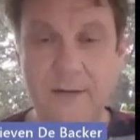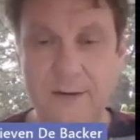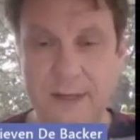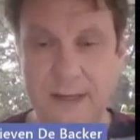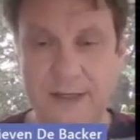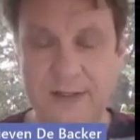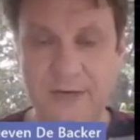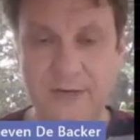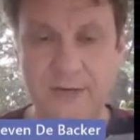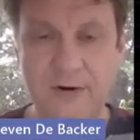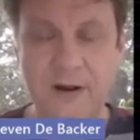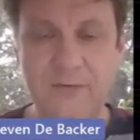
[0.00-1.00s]
Okay,
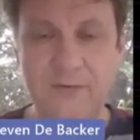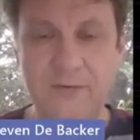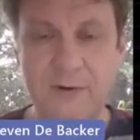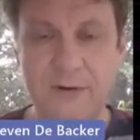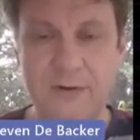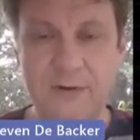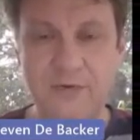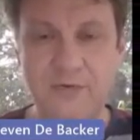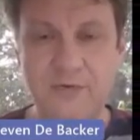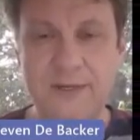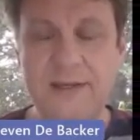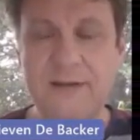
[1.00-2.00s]
so now
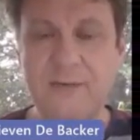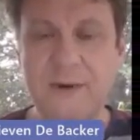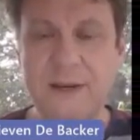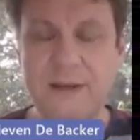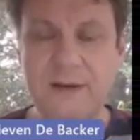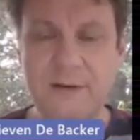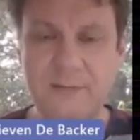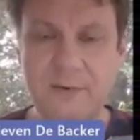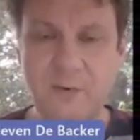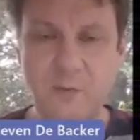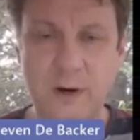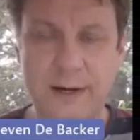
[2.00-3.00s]
to eat away the
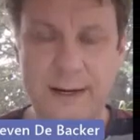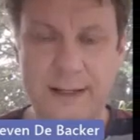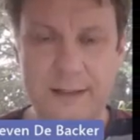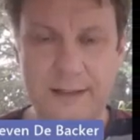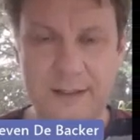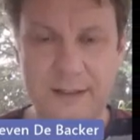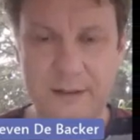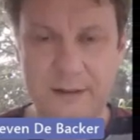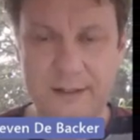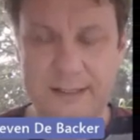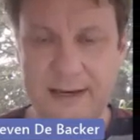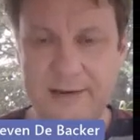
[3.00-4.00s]
number 1 at the
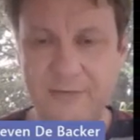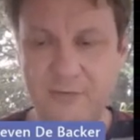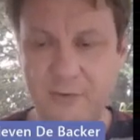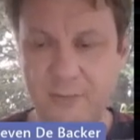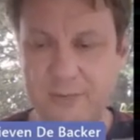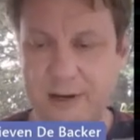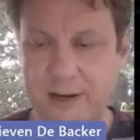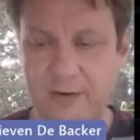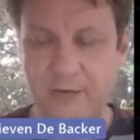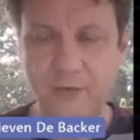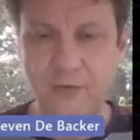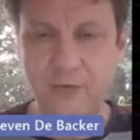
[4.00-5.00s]
start, I have to apply
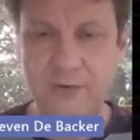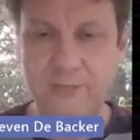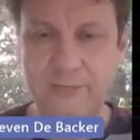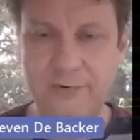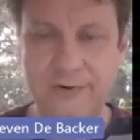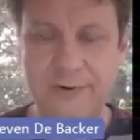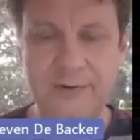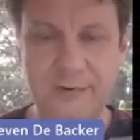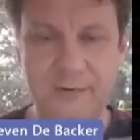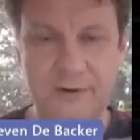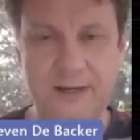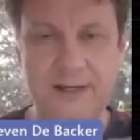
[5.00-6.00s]
rule number
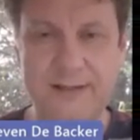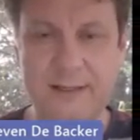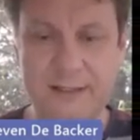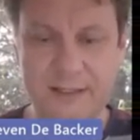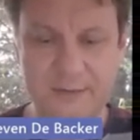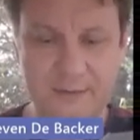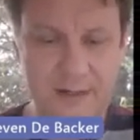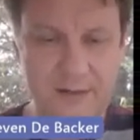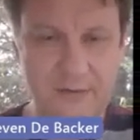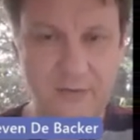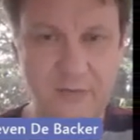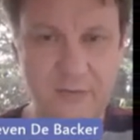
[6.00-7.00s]
3. That's why
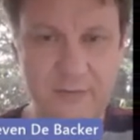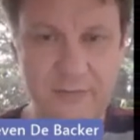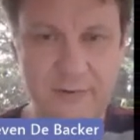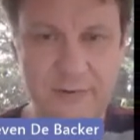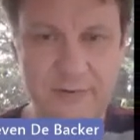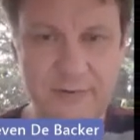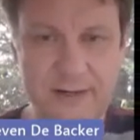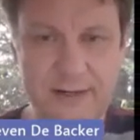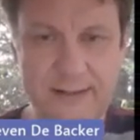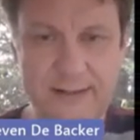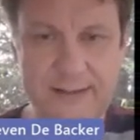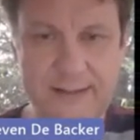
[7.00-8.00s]
the rule number 3
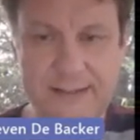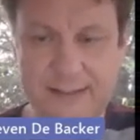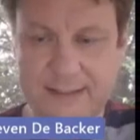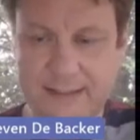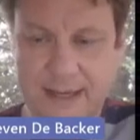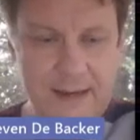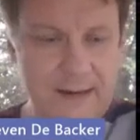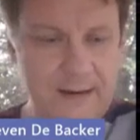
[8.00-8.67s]
exists,